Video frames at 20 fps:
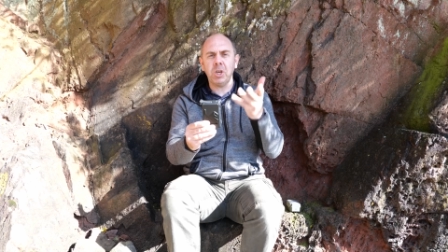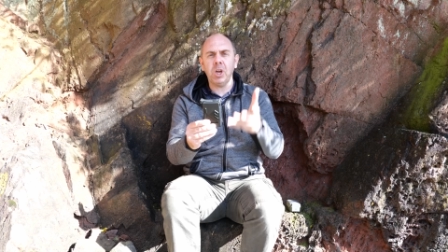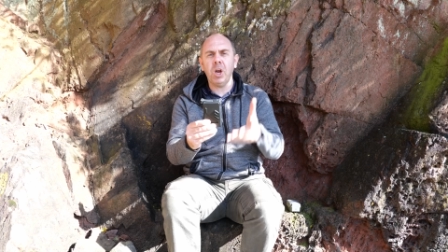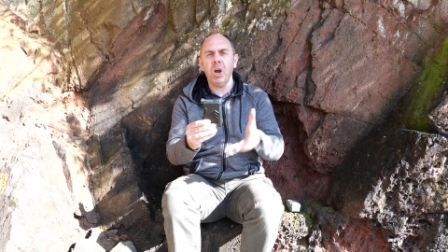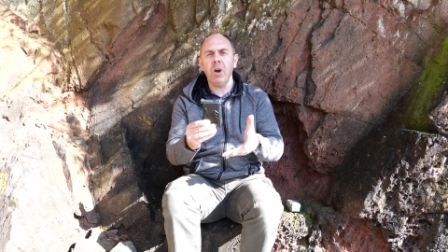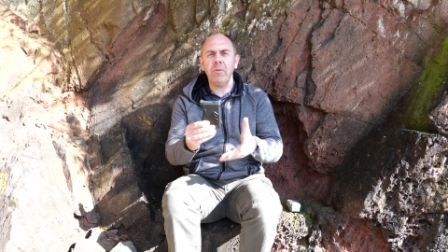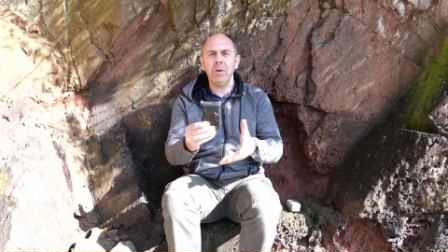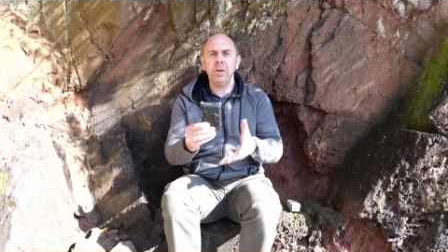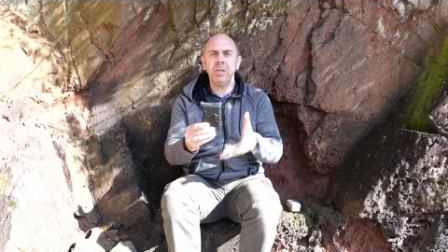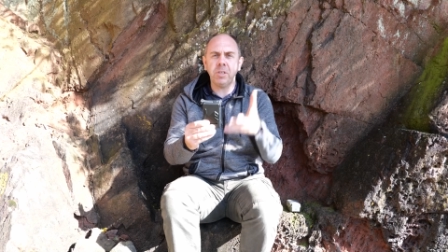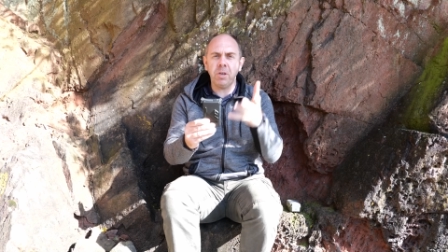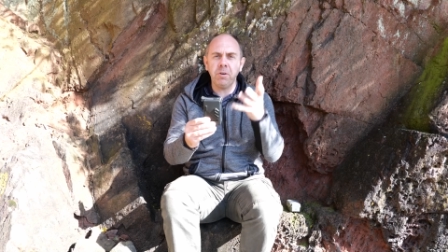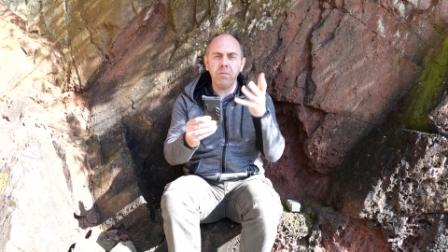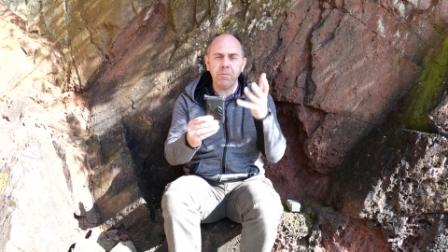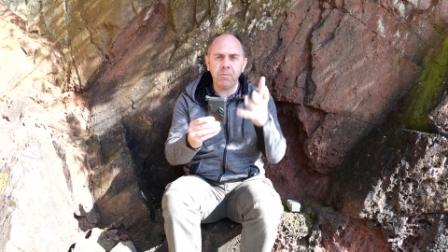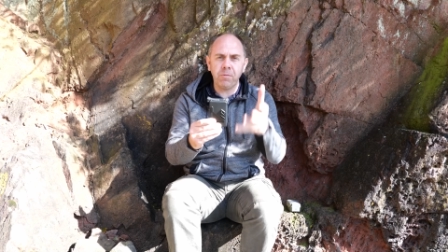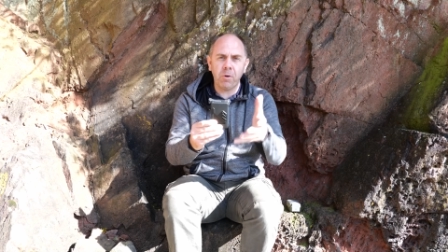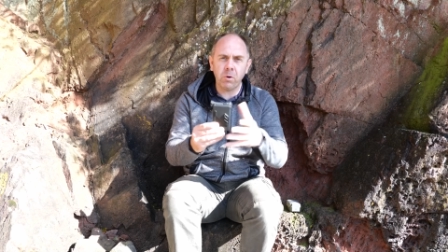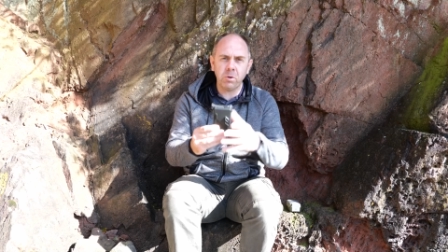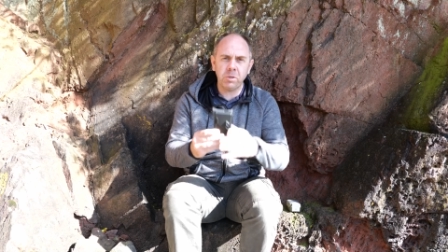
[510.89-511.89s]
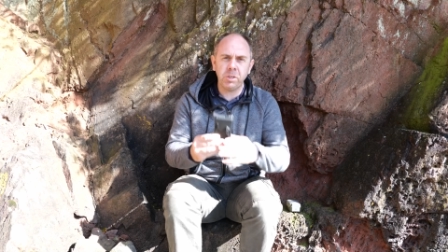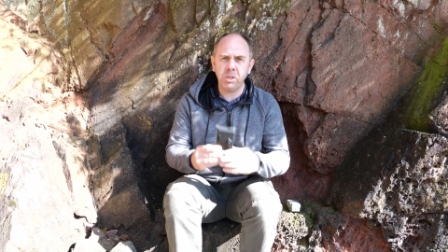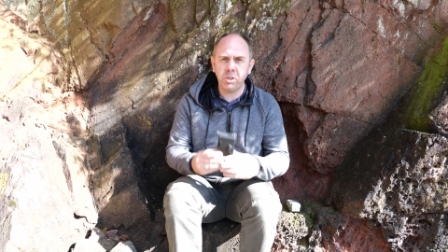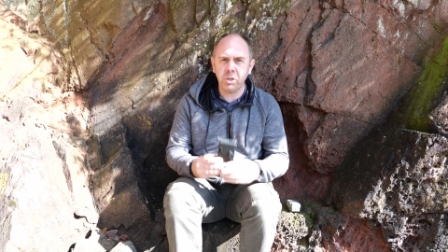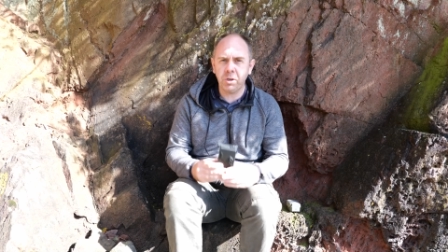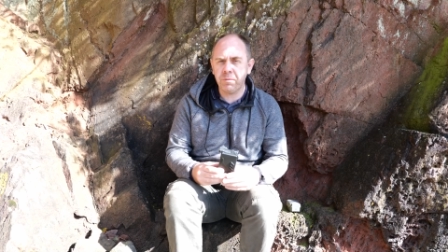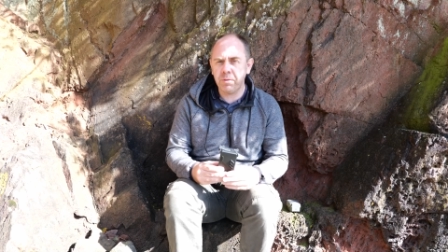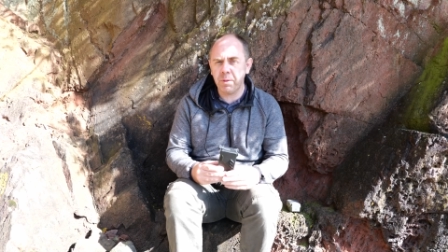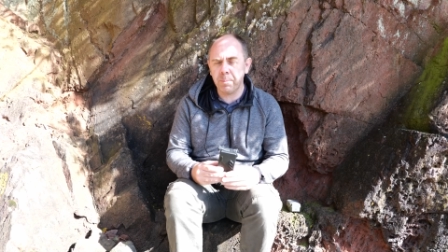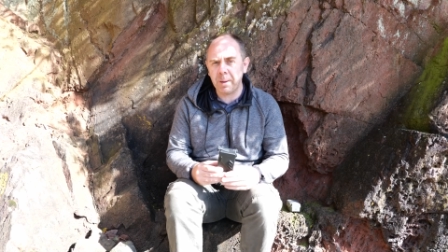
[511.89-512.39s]
current and voltage
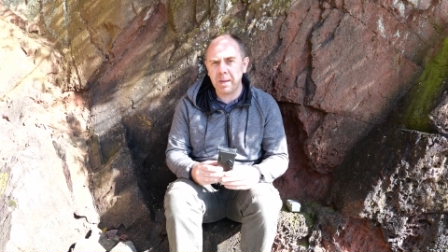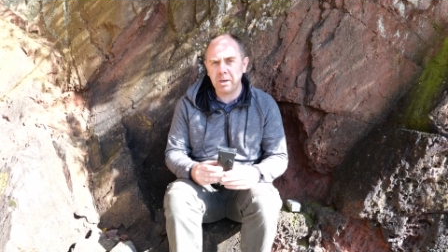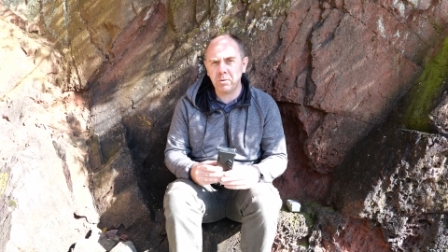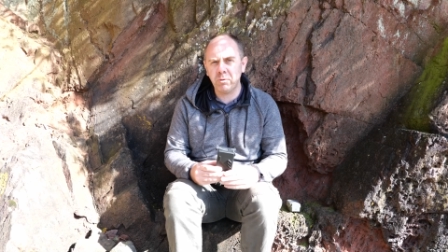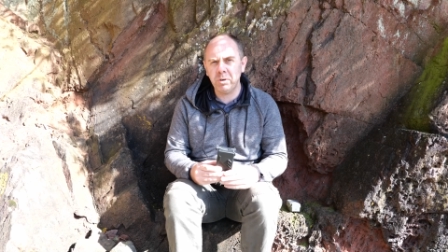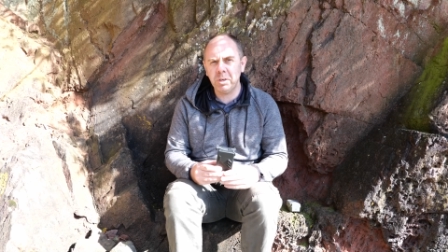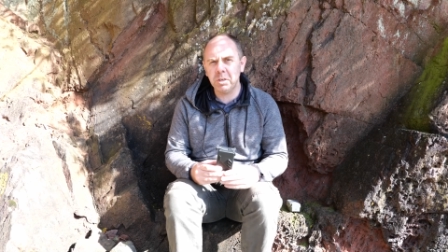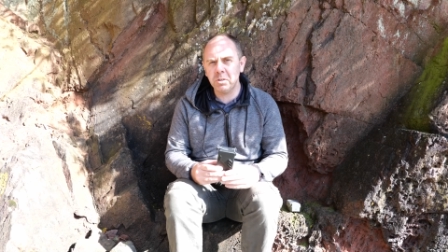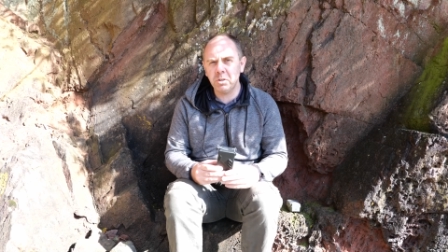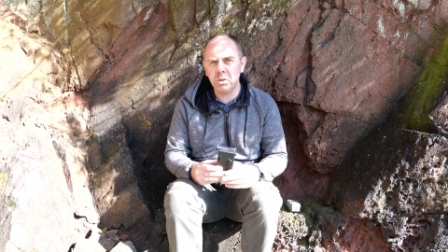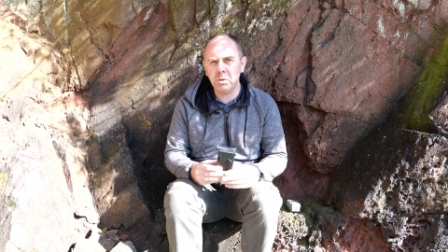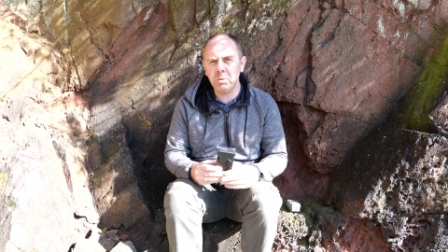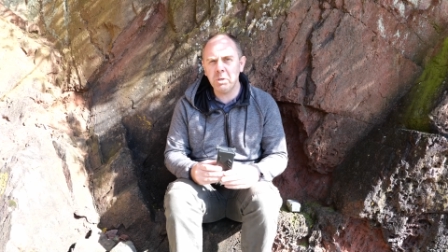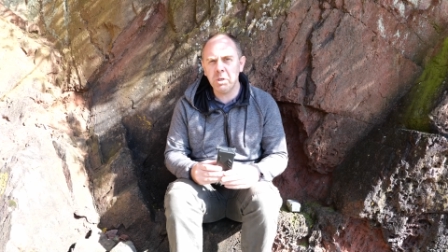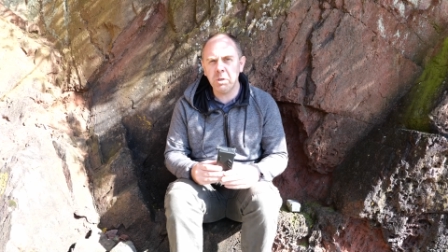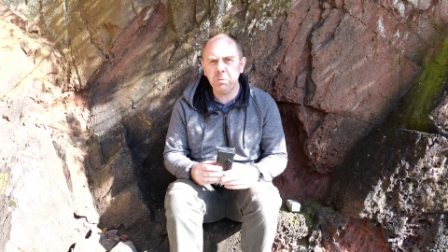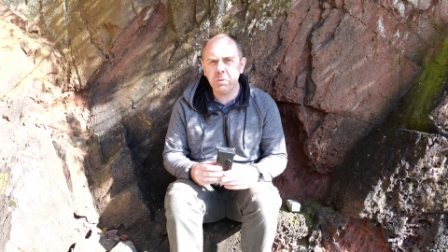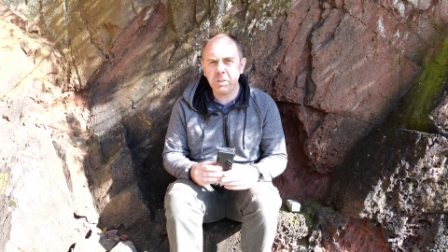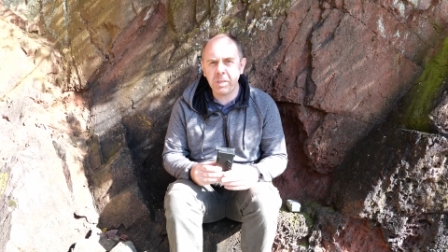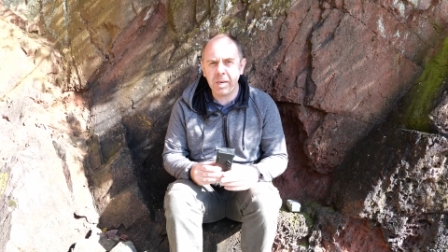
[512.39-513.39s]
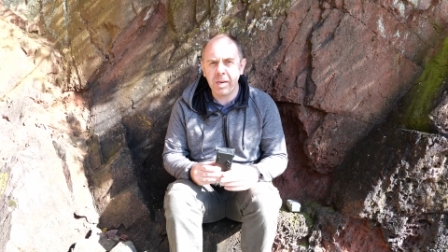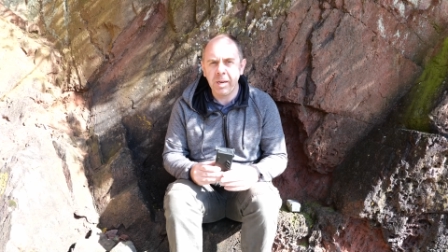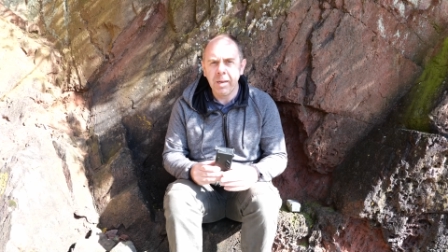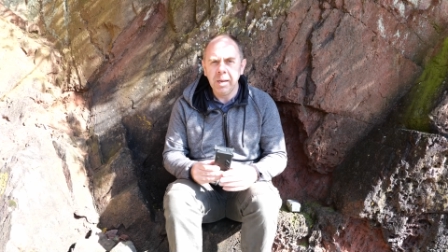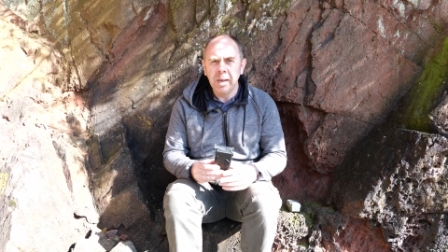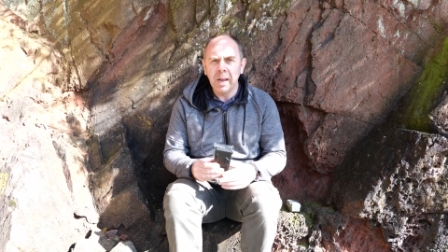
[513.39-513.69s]
of the battery as you use it,